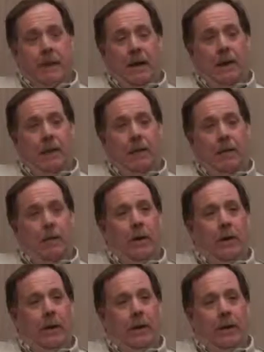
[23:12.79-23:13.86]
I had to go
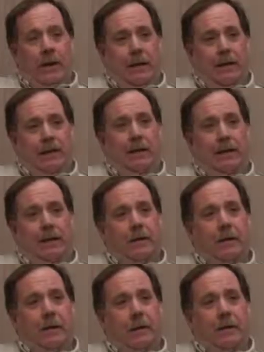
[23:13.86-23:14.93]
out. I, I needed to
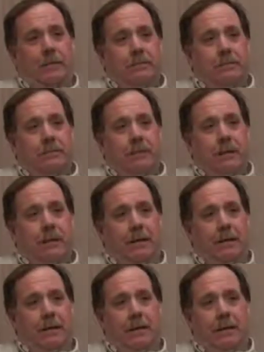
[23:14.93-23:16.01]
go out I
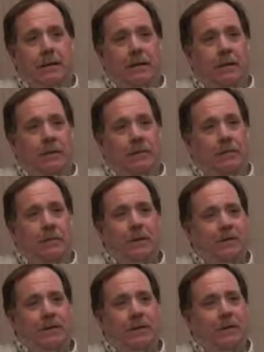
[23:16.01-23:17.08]
needed I needed two
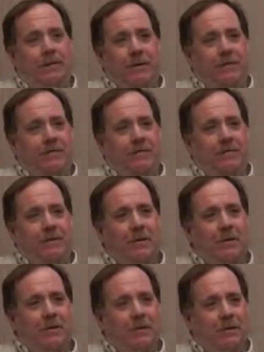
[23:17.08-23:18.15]
weeks off. There was just
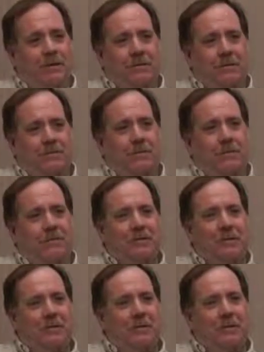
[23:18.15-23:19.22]
no there was just too much
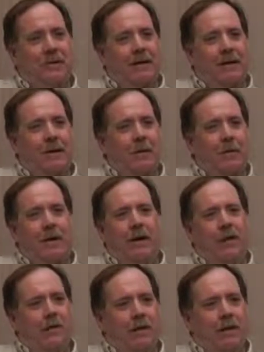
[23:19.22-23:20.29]
going on in
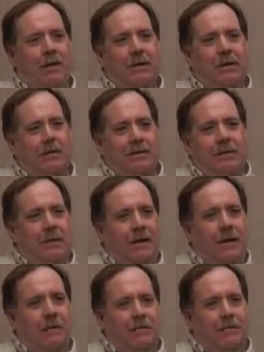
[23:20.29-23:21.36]
Colorado where
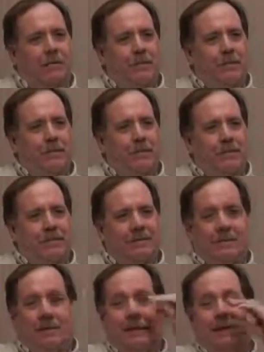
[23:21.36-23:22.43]
I was going to be
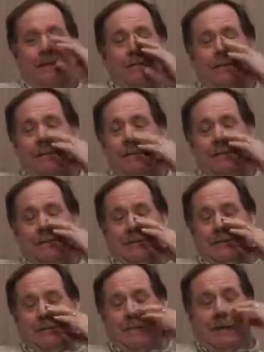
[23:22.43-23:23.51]
there, and
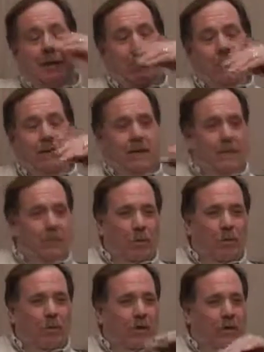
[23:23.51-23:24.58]
and I always had
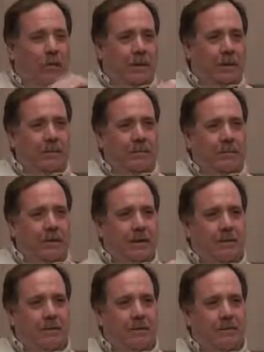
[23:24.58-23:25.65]
burned all my
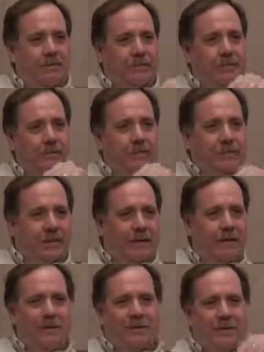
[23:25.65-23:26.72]
days off, you know, and
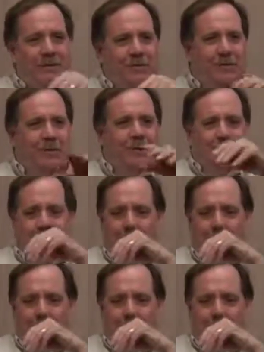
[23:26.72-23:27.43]
vacations early.